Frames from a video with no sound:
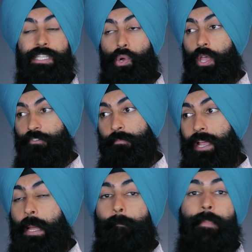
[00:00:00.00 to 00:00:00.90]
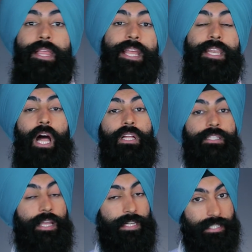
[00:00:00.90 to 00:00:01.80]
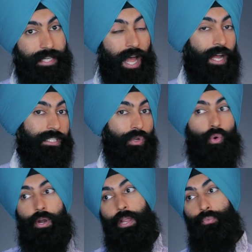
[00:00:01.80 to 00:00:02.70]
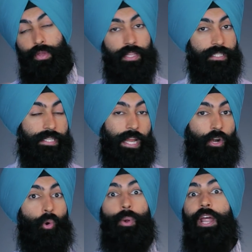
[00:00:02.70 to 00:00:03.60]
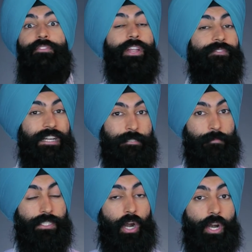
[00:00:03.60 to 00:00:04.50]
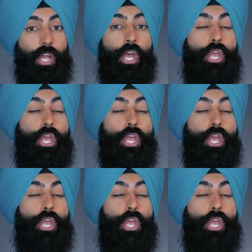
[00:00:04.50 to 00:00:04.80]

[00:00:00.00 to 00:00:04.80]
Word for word: So if you make a million dollars in stocks or in real estate or whatever your investments are,